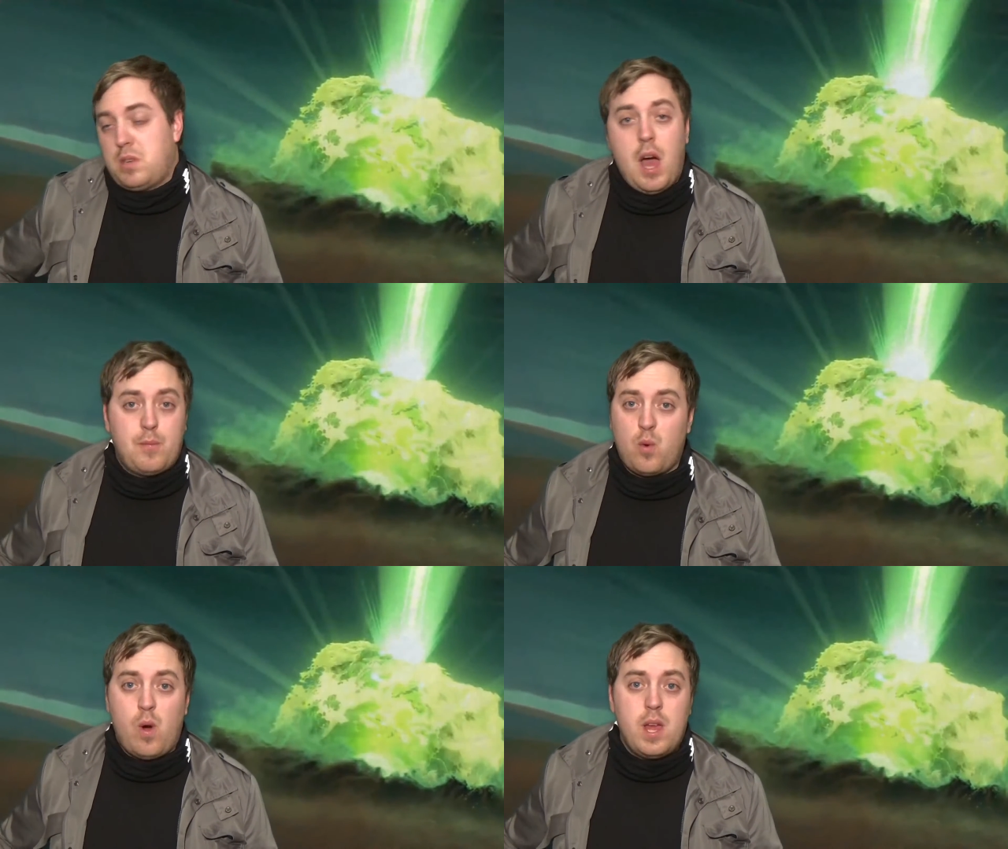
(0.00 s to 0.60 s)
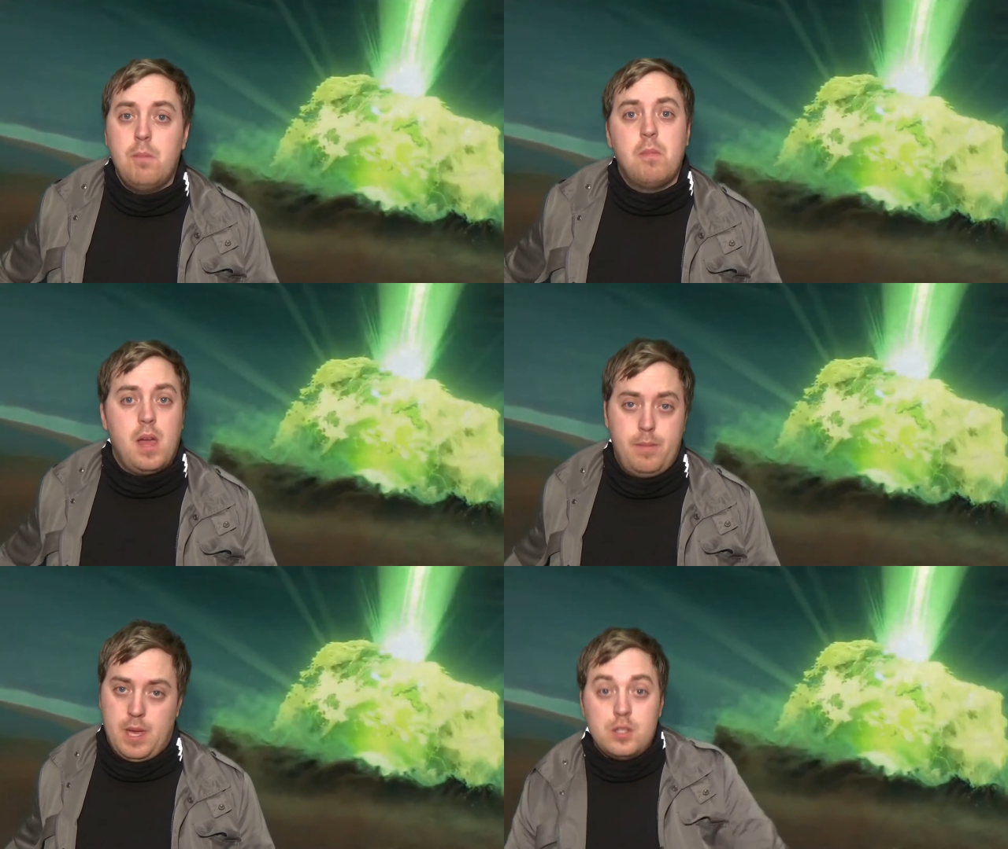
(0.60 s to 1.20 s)
Top 20?
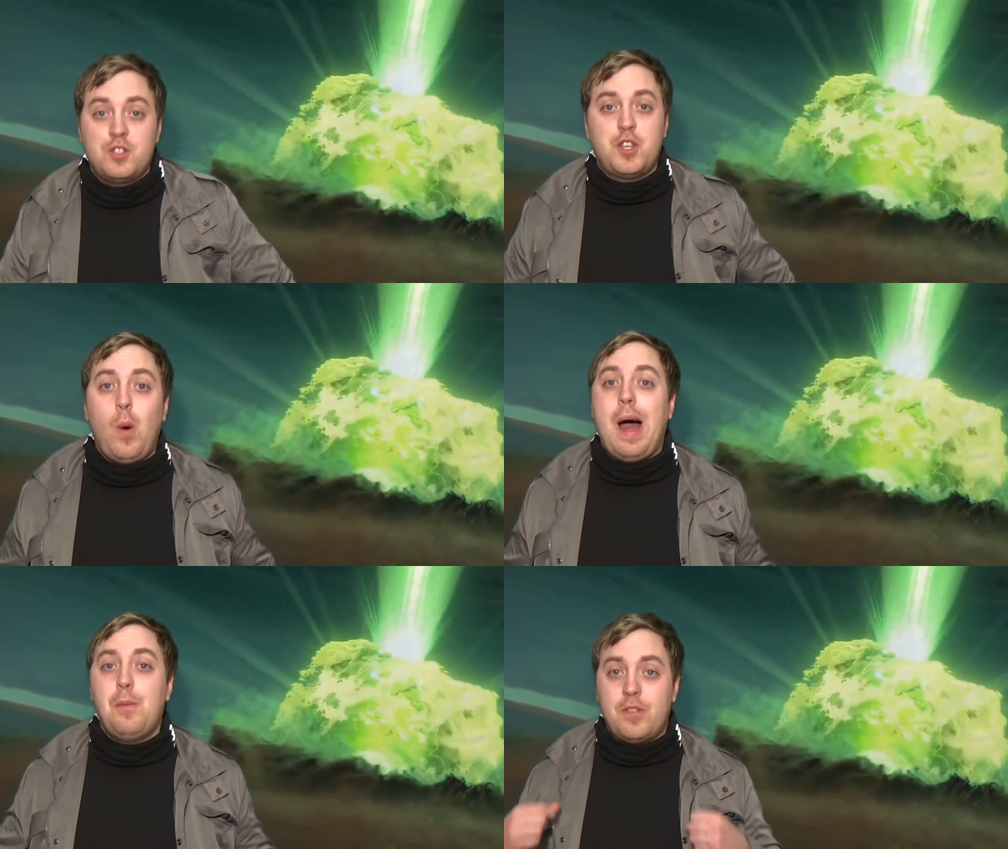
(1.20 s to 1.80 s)
Maybe. So I